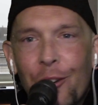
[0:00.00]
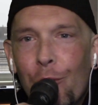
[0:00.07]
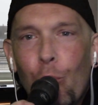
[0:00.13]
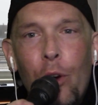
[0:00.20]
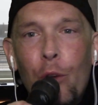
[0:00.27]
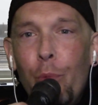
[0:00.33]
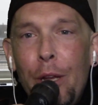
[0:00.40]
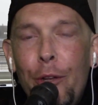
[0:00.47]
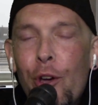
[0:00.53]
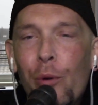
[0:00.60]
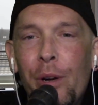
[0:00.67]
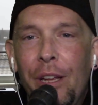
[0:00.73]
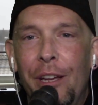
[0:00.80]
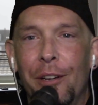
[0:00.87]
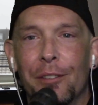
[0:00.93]
What are we
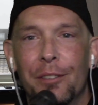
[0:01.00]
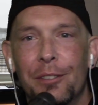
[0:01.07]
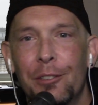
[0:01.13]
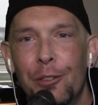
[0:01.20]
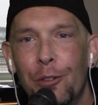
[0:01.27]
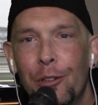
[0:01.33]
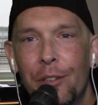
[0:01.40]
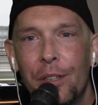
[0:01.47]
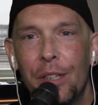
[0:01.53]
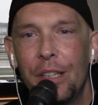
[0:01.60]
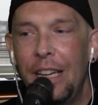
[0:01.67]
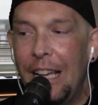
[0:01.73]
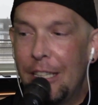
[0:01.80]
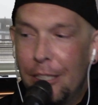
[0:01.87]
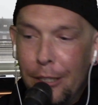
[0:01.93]
doing here?
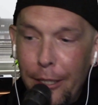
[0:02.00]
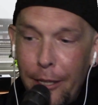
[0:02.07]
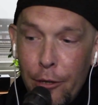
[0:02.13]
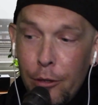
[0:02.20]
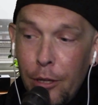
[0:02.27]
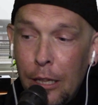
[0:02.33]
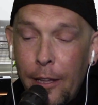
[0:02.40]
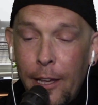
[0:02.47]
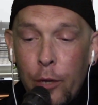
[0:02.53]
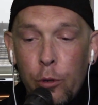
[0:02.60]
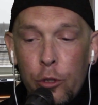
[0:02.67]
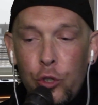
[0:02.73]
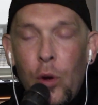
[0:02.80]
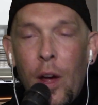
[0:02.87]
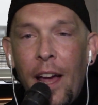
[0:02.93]
It's literally like we're
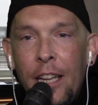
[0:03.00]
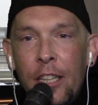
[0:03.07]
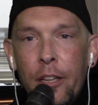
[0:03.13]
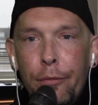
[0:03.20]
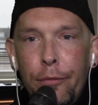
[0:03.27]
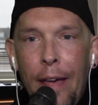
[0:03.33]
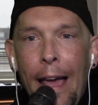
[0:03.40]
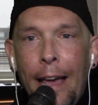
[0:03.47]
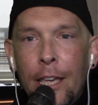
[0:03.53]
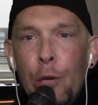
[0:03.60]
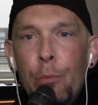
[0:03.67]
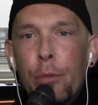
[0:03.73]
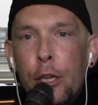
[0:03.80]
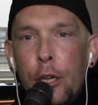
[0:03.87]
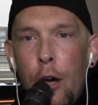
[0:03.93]
trying to
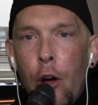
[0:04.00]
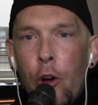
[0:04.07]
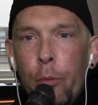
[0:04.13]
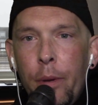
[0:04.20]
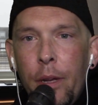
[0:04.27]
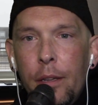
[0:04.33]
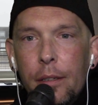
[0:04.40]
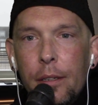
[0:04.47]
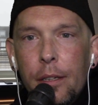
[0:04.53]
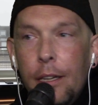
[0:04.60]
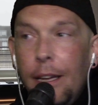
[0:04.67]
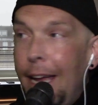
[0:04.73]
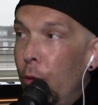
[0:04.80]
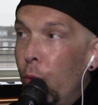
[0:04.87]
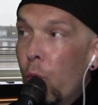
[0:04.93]
vacuum the carpet
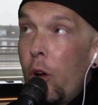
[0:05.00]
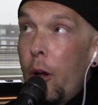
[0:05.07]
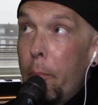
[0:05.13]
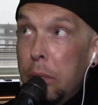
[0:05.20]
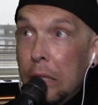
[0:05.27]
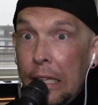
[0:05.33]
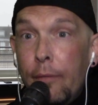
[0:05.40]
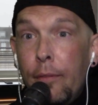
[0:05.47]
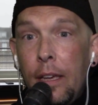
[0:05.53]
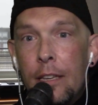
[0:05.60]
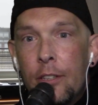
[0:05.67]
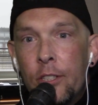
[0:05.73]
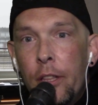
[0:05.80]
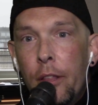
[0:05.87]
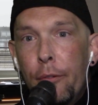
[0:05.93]
and we're
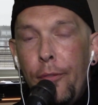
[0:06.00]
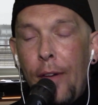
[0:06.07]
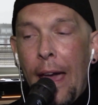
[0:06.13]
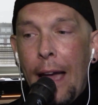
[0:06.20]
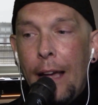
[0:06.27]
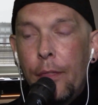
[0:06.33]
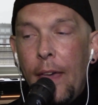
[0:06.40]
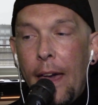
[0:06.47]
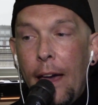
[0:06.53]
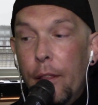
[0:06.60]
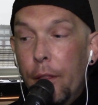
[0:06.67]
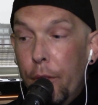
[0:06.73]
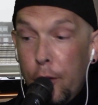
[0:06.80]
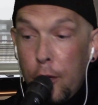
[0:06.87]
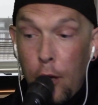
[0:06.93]
oblivious to the fact
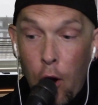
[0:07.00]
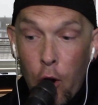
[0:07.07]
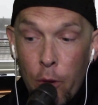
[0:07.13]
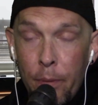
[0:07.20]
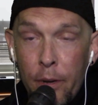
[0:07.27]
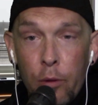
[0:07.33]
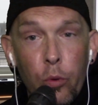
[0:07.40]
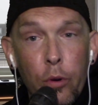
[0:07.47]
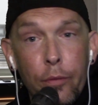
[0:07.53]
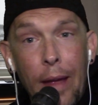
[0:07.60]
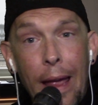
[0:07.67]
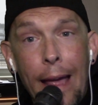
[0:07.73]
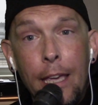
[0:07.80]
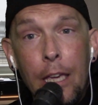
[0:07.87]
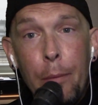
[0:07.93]
that the carpet we're
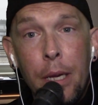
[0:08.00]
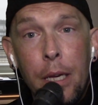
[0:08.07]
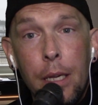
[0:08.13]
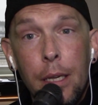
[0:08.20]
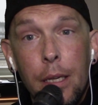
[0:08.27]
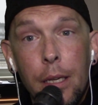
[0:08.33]
vacuuming,